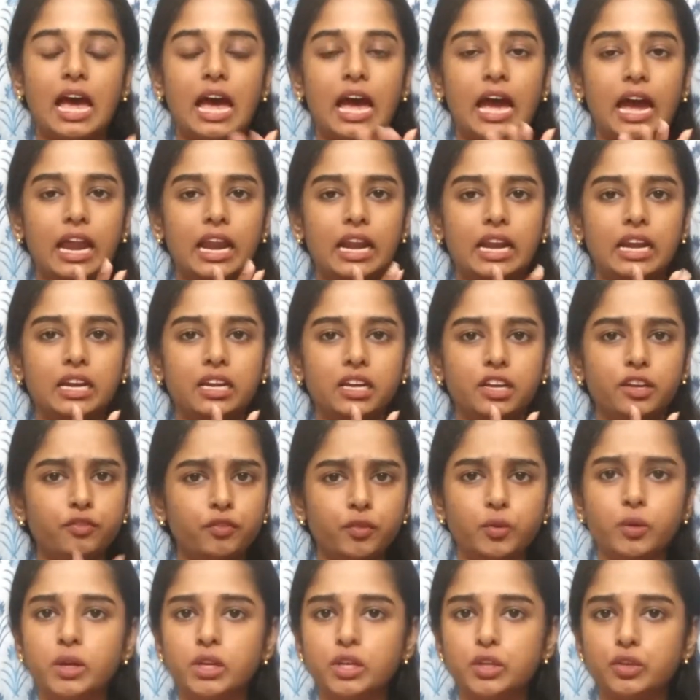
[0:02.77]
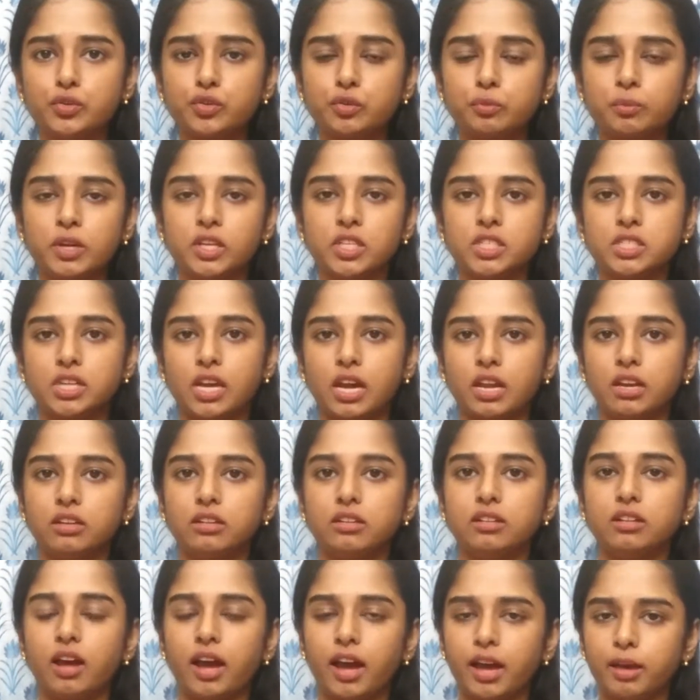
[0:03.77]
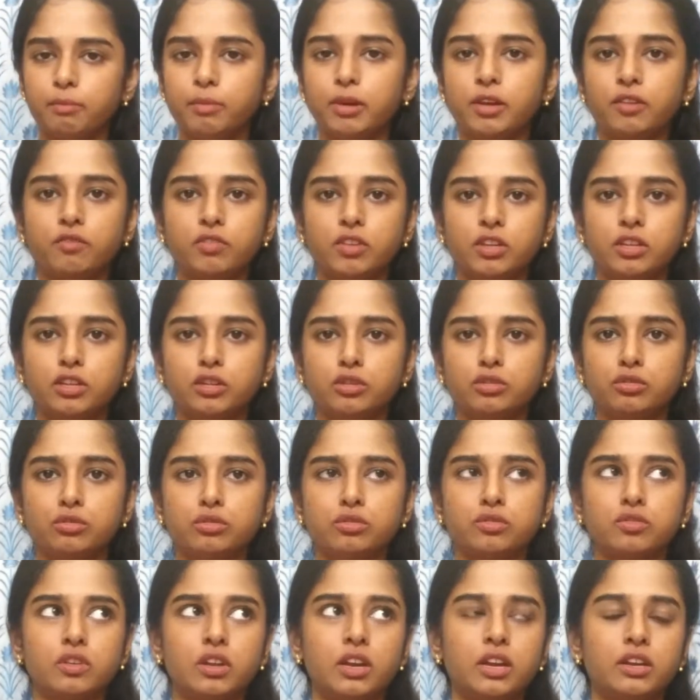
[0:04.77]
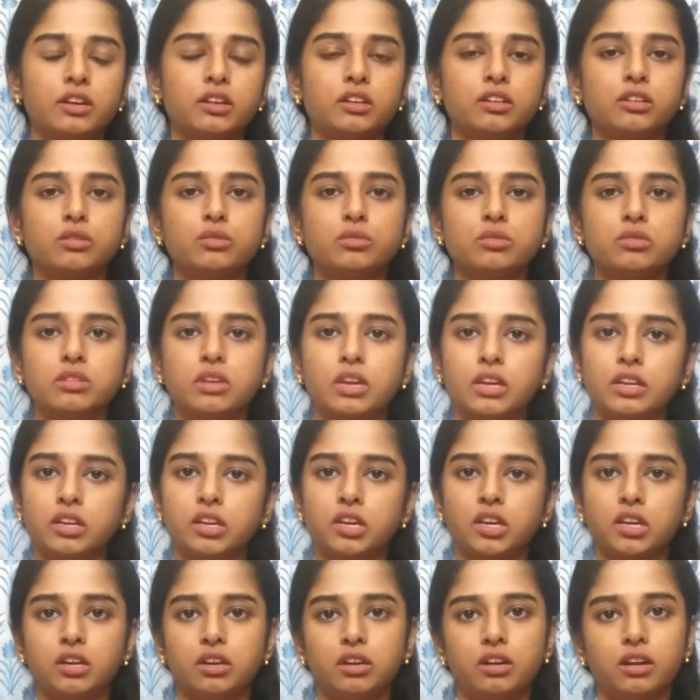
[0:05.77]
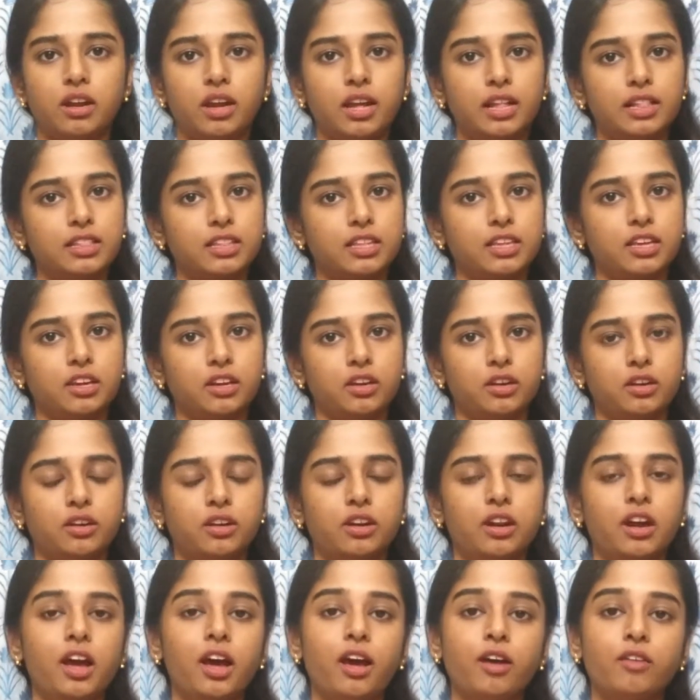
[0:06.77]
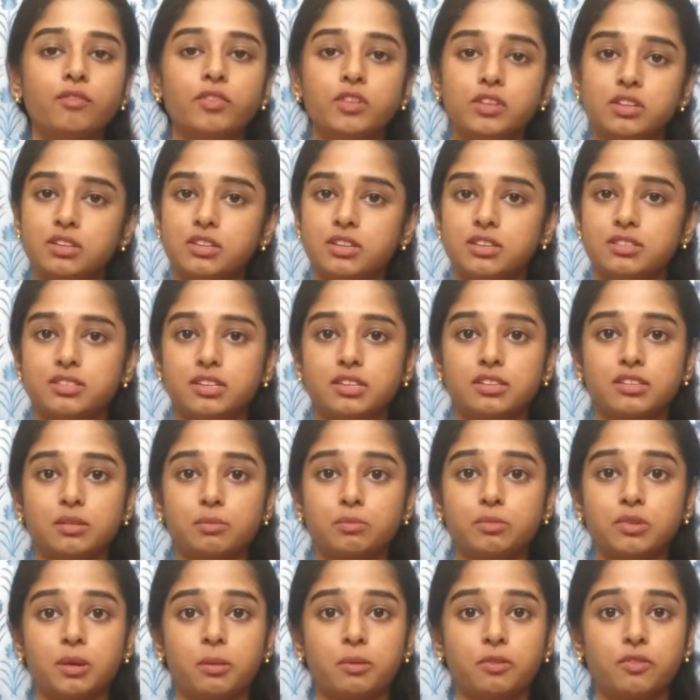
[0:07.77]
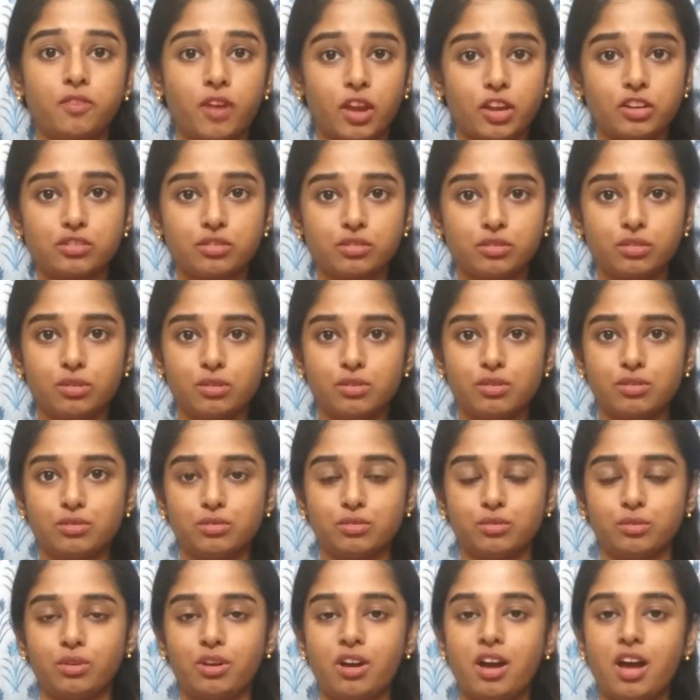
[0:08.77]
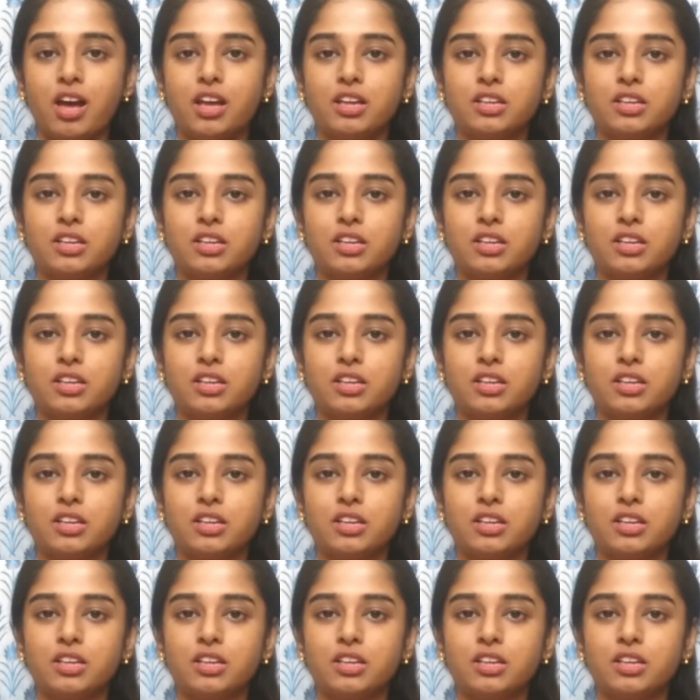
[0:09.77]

And if you are new to my channel, I make videos related to skincare, healthcare, fitness and sometimes fashion also.